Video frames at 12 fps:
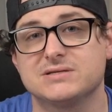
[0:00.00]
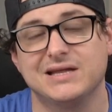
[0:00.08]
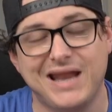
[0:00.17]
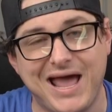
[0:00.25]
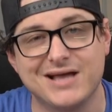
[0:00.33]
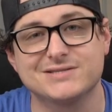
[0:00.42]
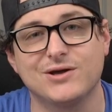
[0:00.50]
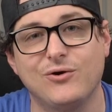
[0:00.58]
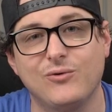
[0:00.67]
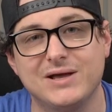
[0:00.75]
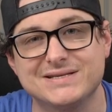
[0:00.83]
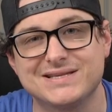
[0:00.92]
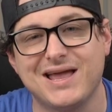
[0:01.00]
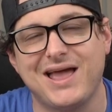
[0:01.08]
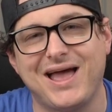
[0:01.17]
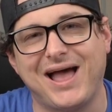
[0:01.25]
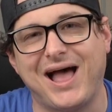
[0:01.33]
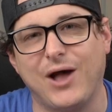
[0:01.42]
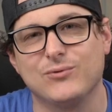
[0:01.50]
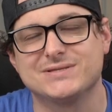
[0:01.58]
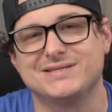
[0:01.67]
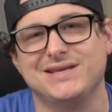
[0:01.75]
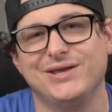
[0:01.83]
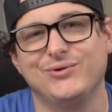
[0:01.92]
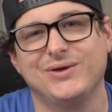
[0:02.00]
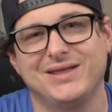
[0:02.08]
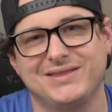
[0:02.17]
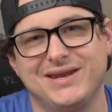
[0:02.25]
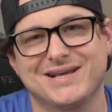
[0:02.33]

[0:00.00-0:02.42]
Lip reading: And as always, I will see you in the next